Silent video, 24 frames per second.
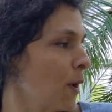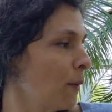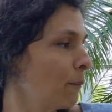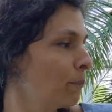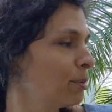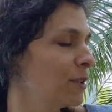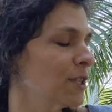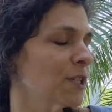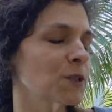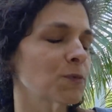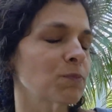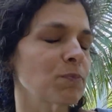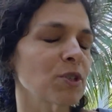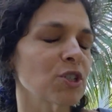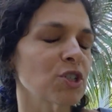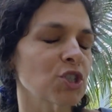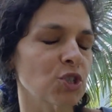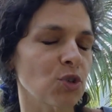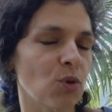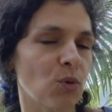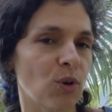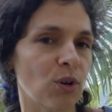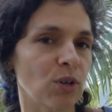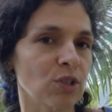Please be
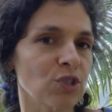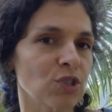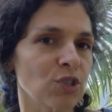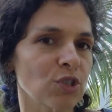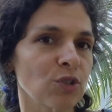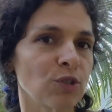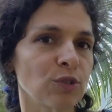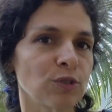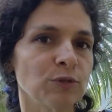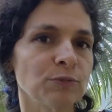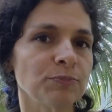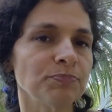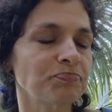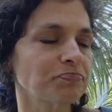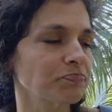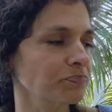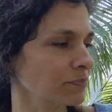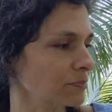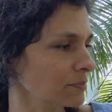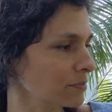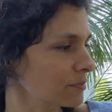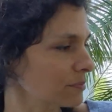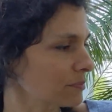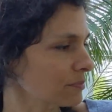sure to
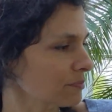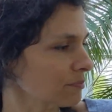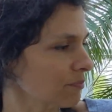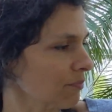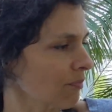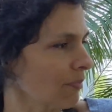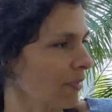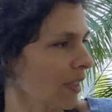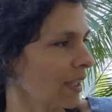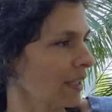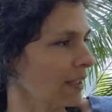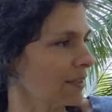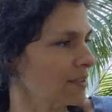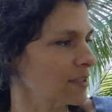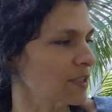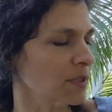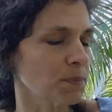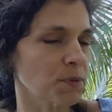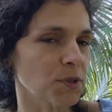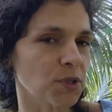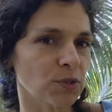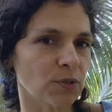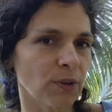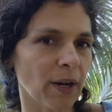
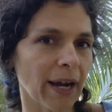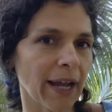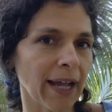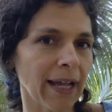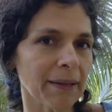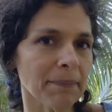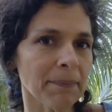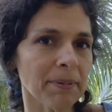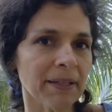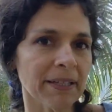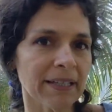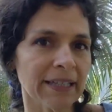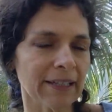subscribe